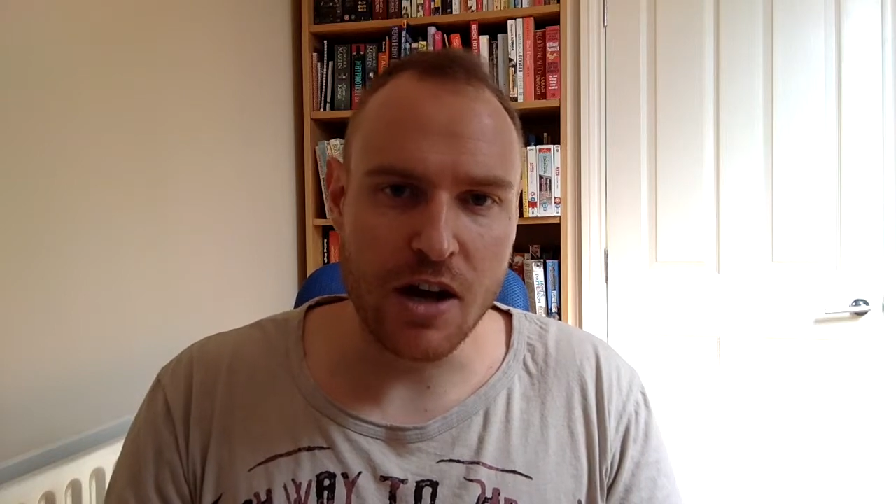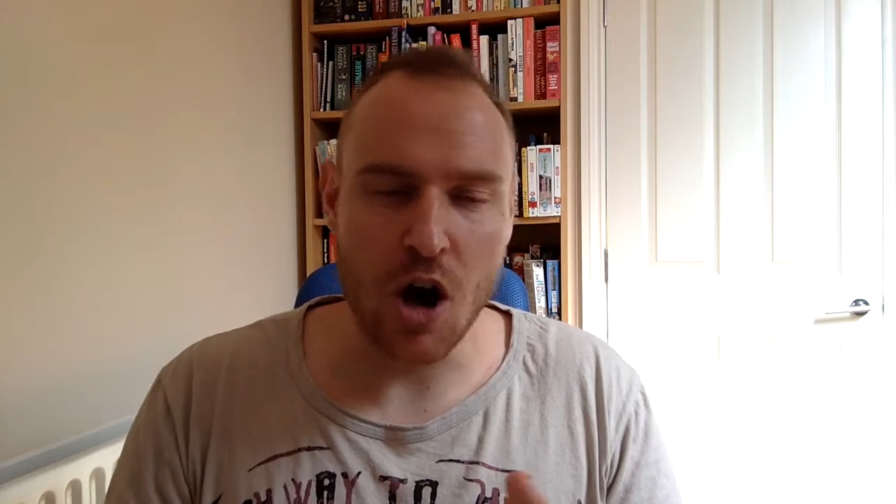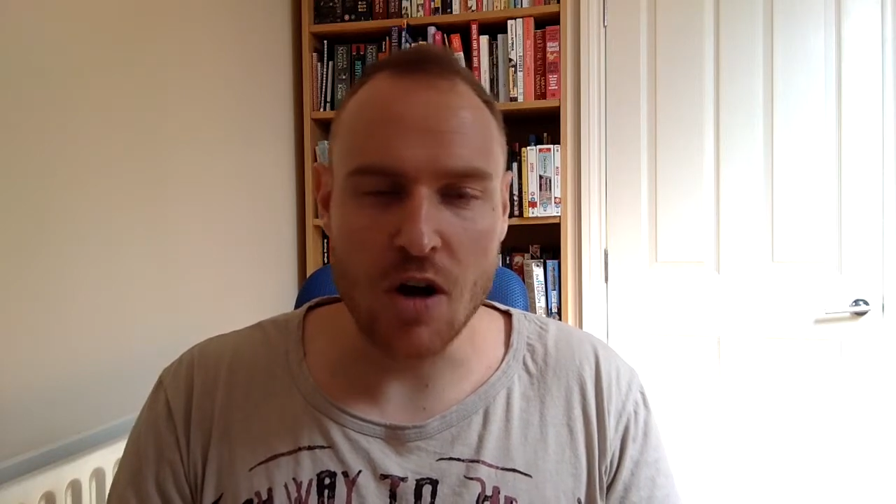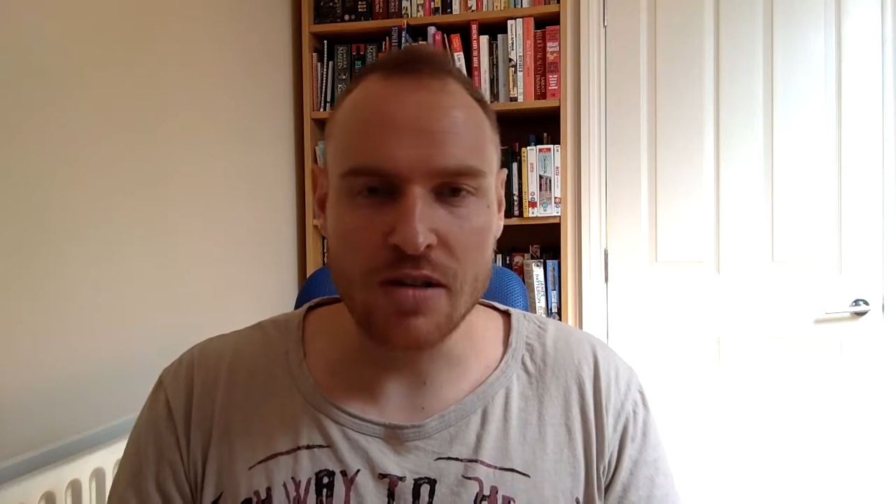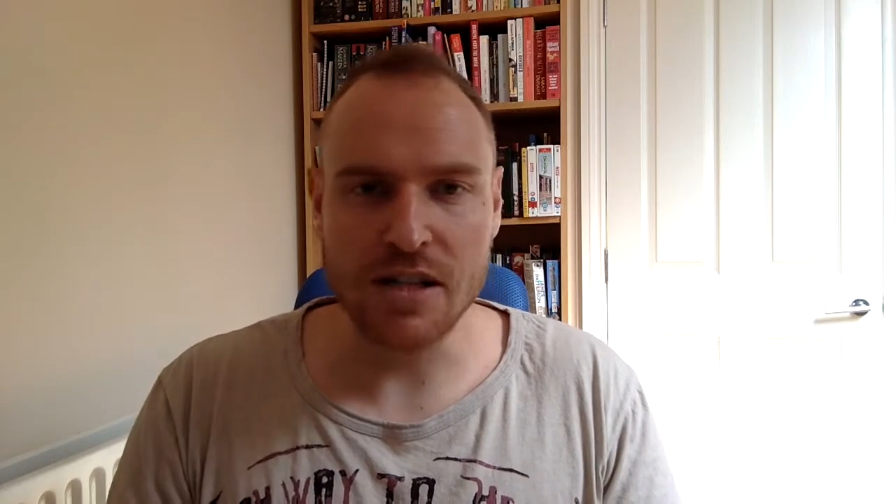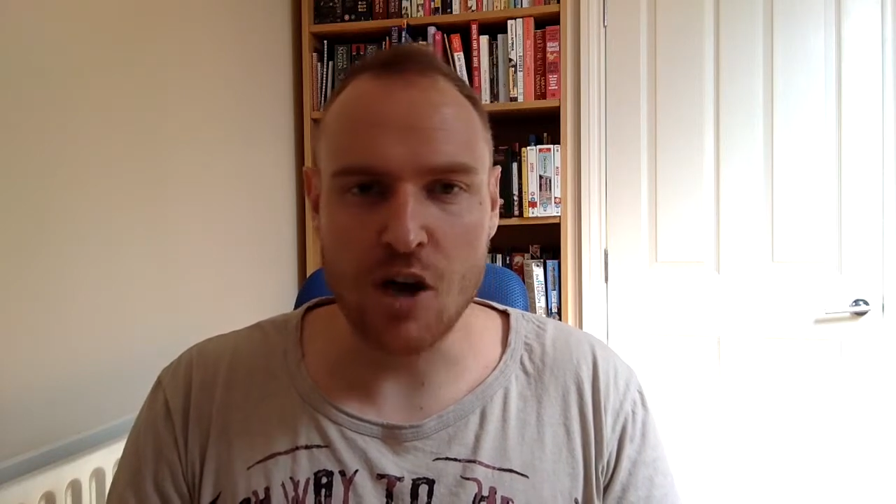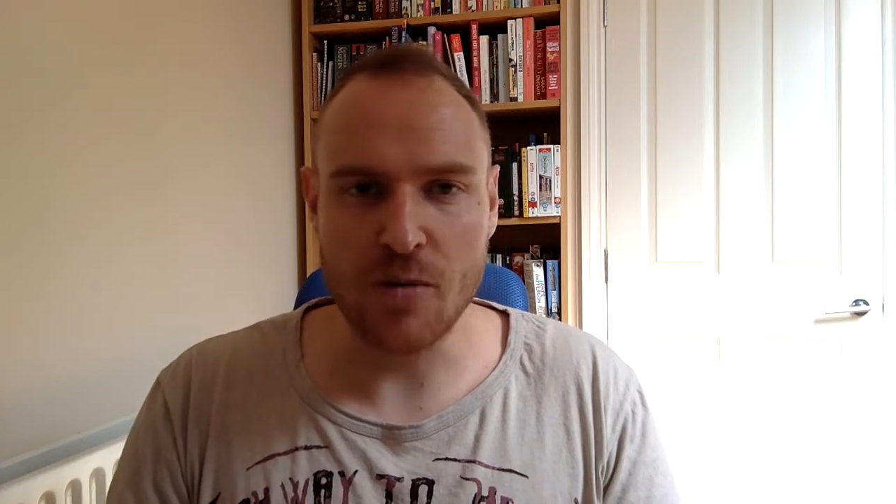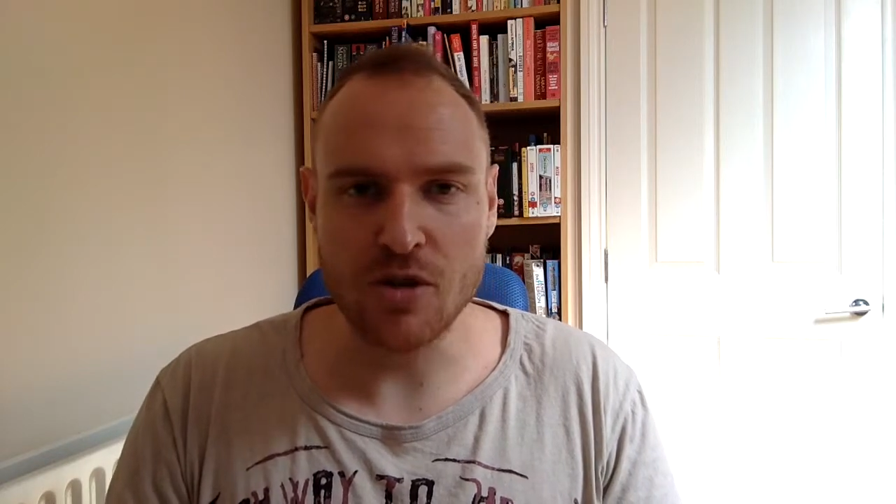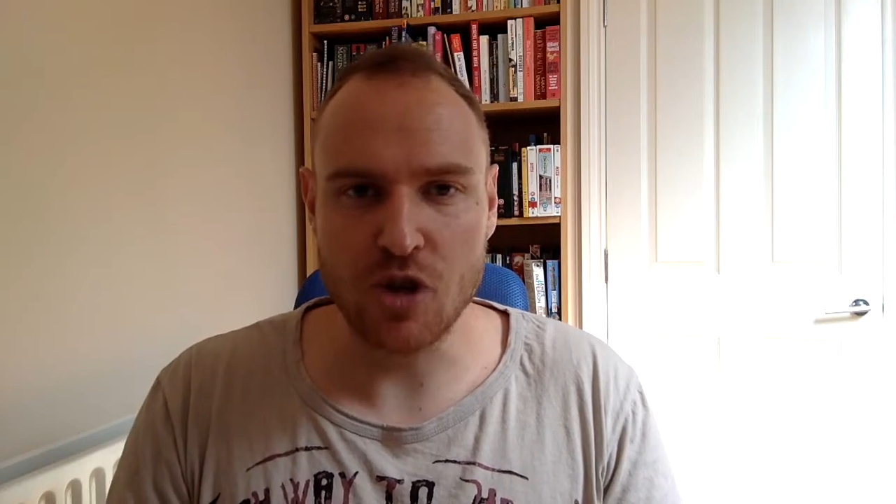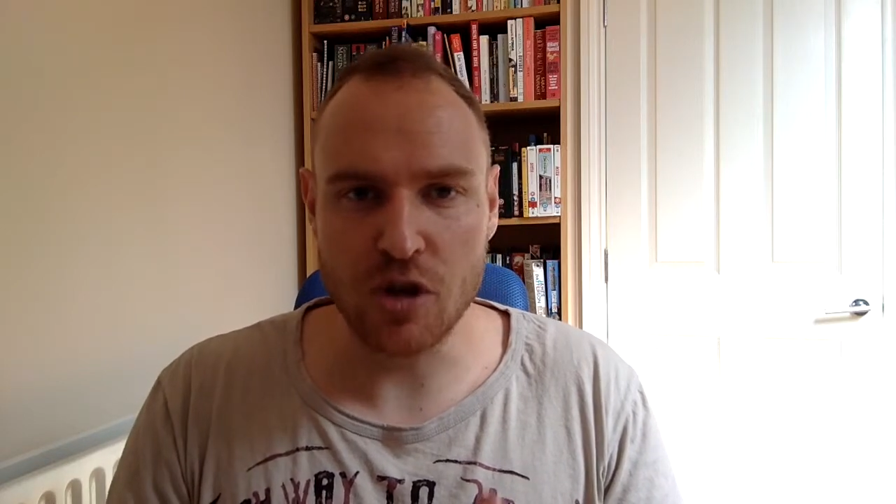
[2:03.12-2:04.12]
enhanced
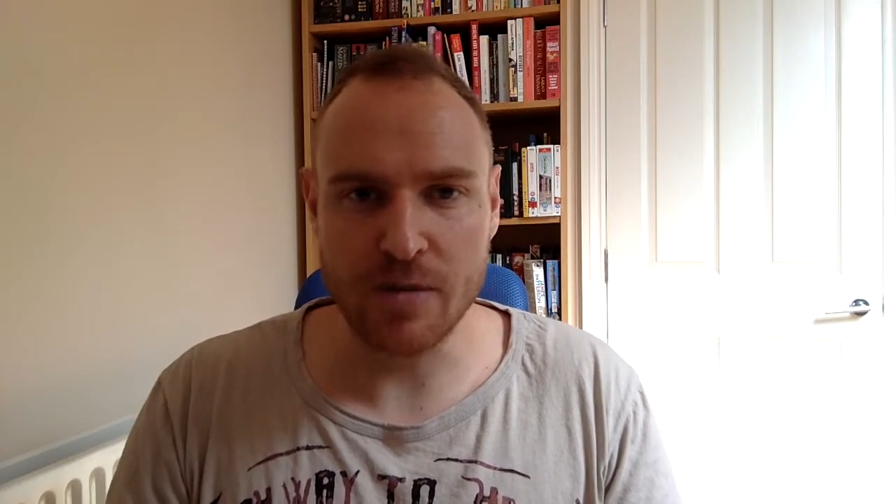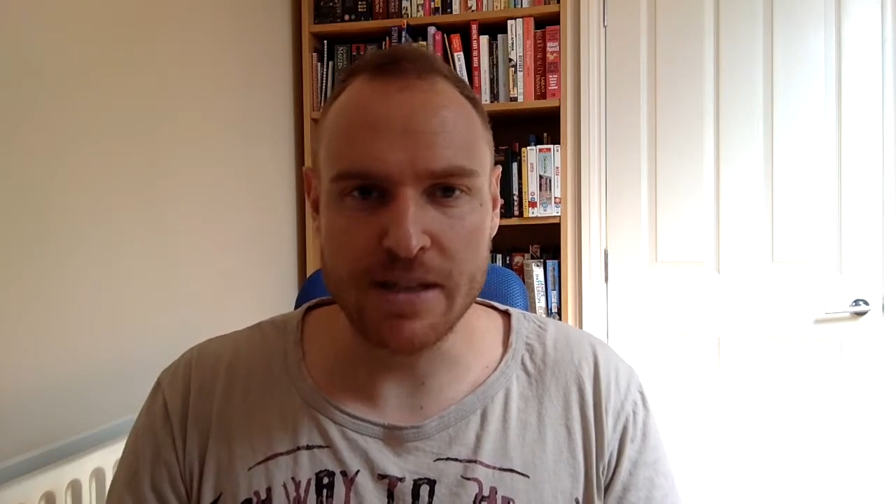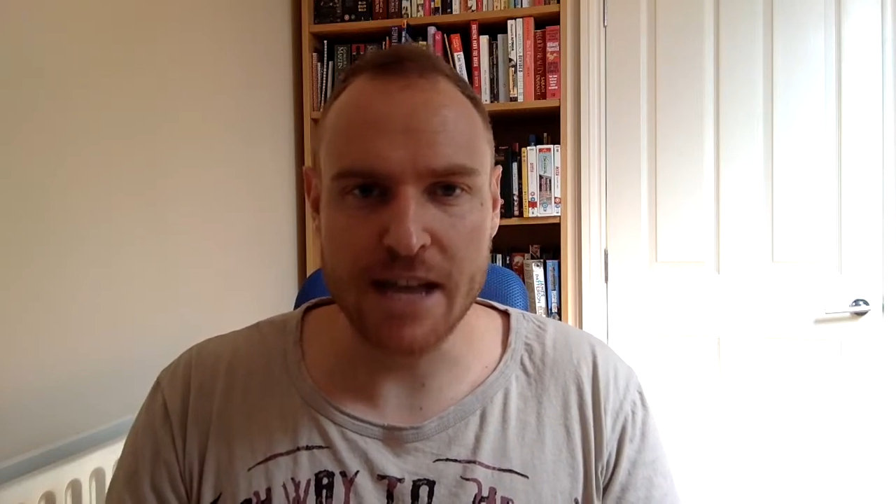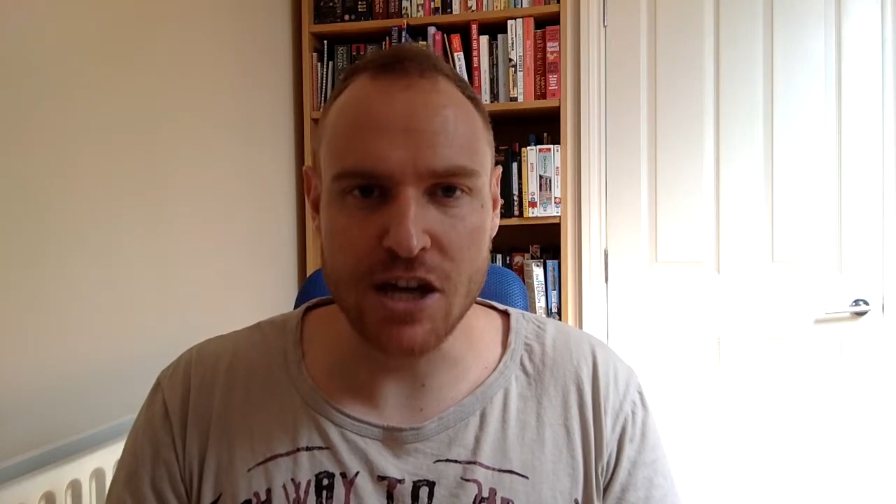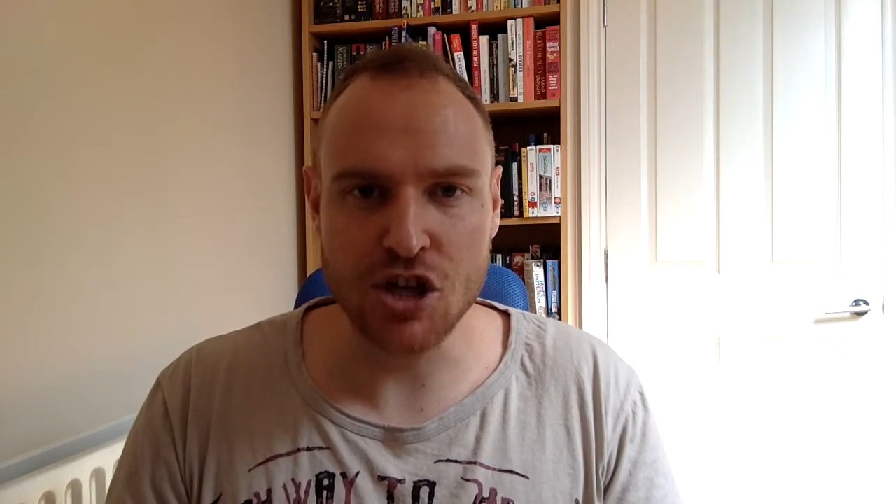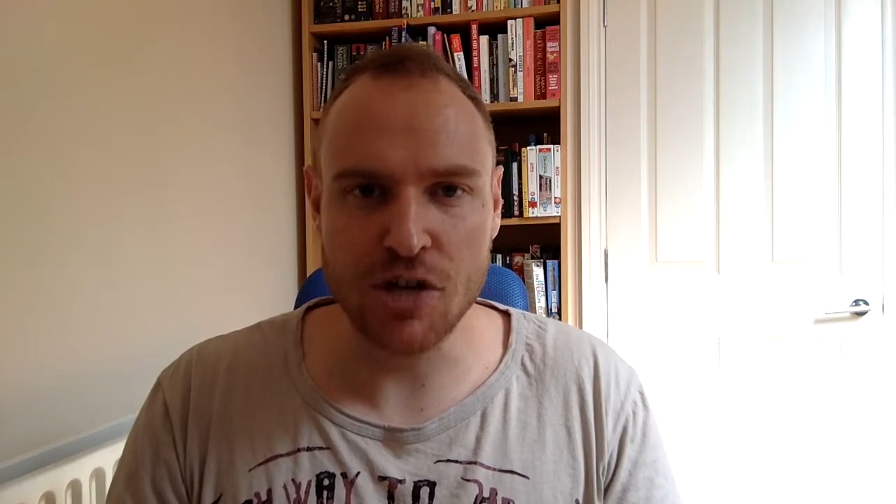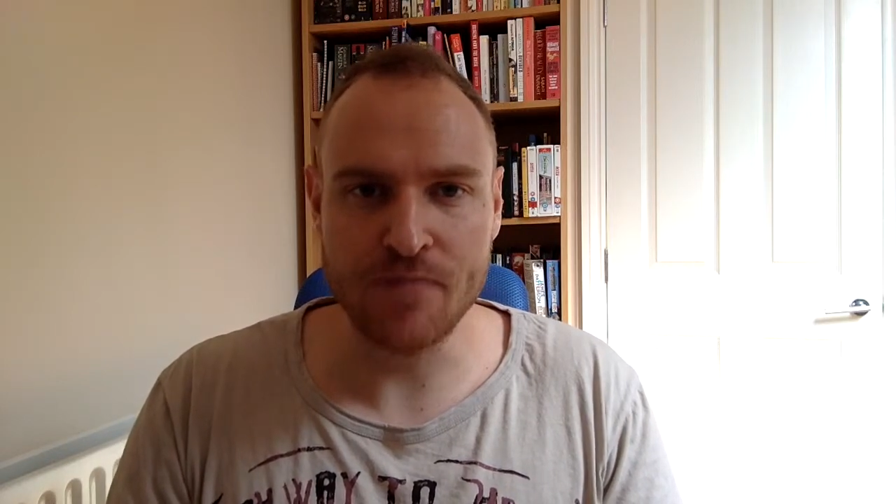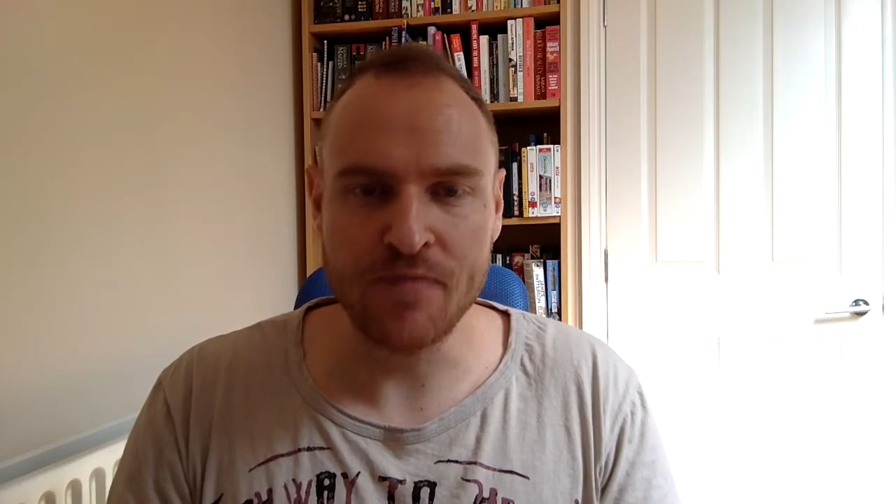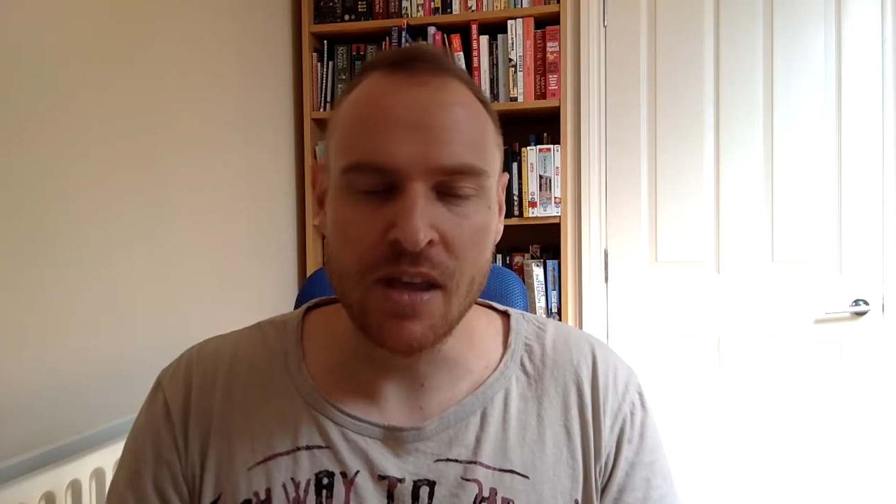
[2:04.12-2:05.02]
e-commerce documentation,